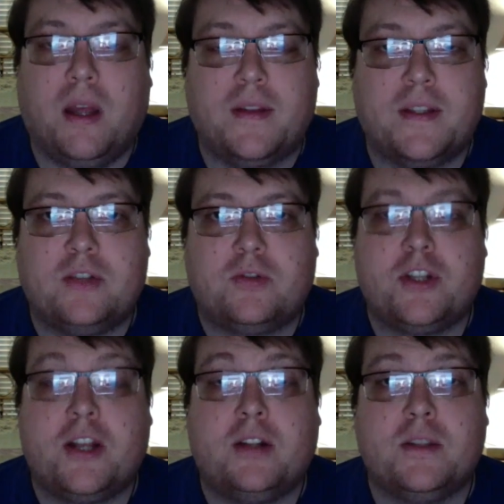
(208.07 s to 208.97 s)
The central
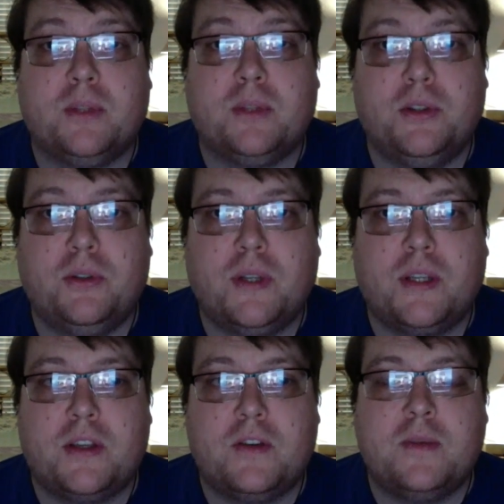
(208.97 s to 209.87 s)
channel is blue,
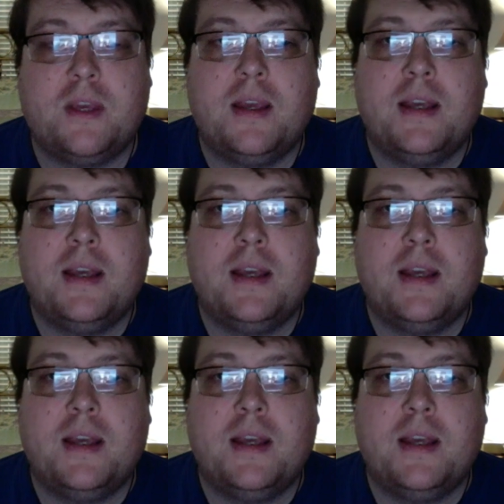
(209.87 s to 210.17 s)
excuse me.